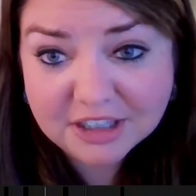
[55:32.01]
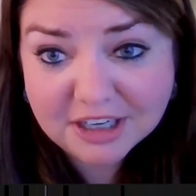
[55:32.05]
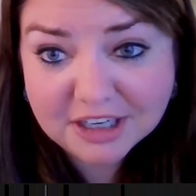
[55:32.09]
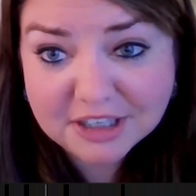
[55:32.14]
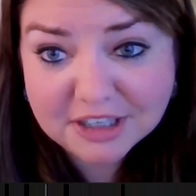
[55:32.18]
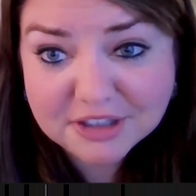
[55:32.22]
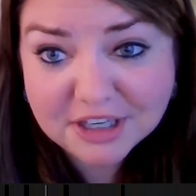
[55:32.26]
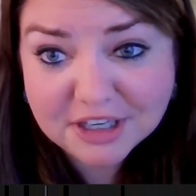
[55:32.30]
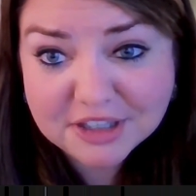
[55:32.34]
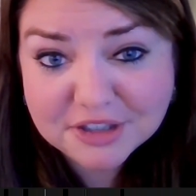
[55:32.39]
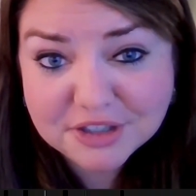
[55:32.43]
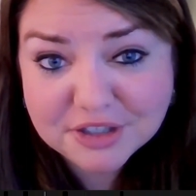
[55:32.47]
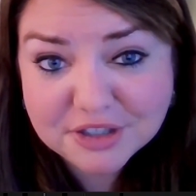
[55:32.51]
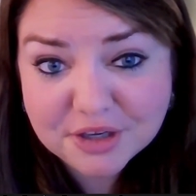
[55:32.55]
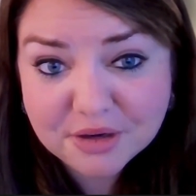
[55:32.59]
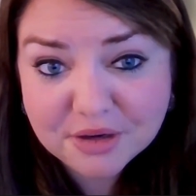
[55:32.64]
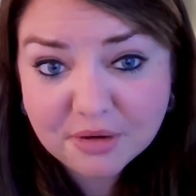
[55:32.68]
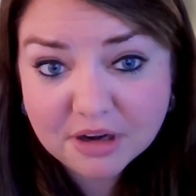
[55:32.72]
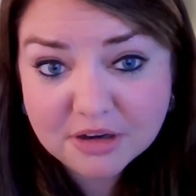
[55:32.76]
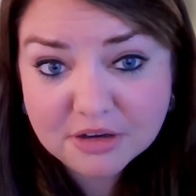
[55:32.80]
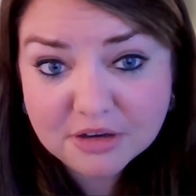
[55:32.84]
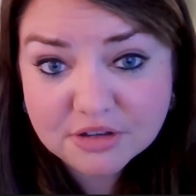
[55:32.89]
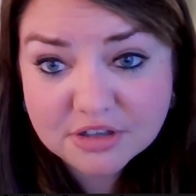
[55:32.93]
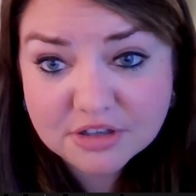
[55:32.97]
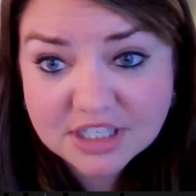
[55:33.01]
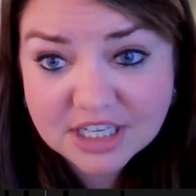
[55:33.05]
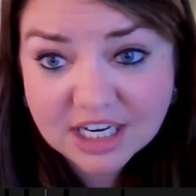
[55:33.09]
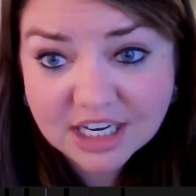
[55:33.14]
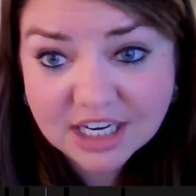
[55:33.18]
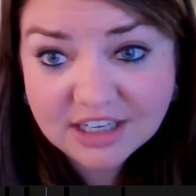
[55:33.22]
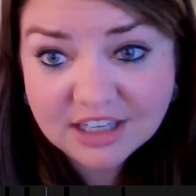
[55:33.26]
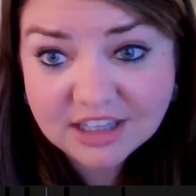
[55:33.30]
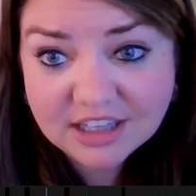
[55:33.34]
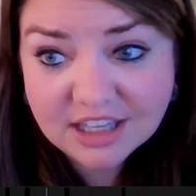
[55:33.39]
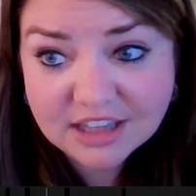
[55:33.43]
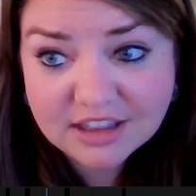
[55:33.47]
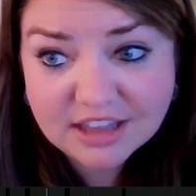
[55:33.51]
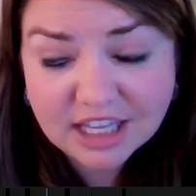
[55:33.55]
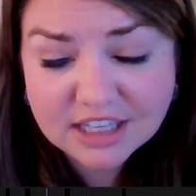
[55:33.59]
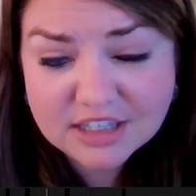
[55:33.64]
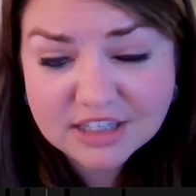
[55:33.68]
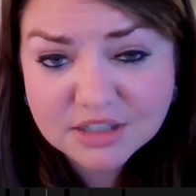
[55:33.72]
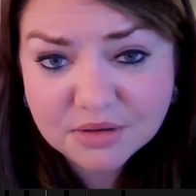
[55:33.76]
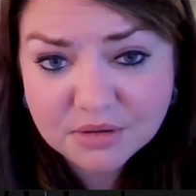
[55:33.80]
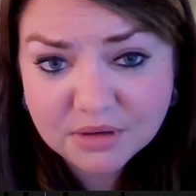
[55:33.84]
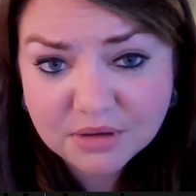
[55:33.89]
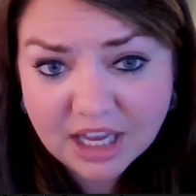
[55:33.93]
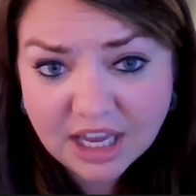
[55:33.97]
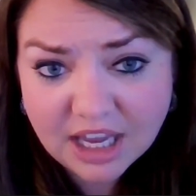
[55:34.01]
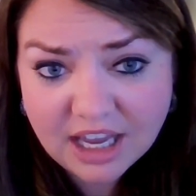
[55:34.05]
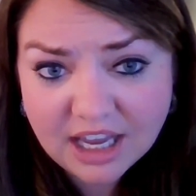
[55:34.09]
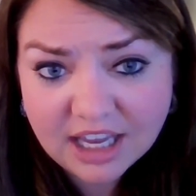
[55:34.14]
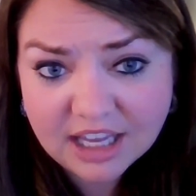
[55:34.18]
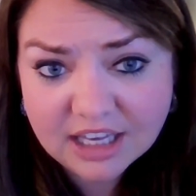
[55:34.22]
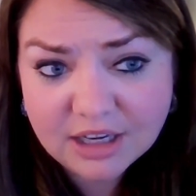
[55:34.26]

And so understanding that that's okay.